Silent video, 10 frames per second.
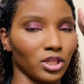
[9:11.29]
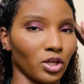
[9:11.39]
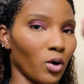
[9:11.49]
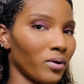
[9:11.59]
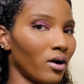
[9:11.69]

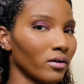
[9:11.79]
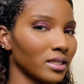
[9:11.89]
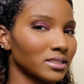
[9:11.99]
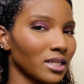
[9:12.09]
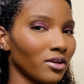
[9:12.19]
low
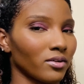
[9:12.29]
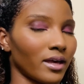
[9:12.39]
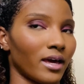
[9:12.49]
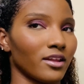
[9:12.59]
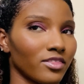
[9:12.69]
ponytail
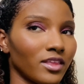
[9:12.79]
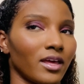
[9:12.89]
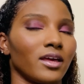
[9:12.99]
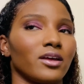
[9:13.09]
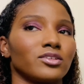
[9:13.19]
kind of
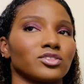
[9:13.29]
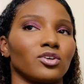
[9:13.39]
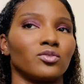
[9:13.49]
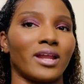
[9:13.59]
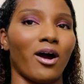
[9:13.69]
thing.
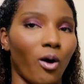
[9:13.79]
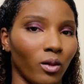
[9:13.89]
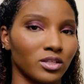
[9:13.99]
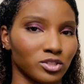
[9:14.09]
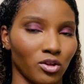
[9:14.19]
So not
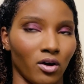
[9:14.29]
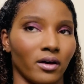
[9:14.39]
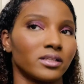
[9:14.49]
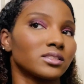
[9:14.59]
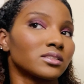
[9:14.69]
all is
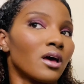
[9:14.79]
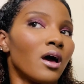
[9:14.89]
lost.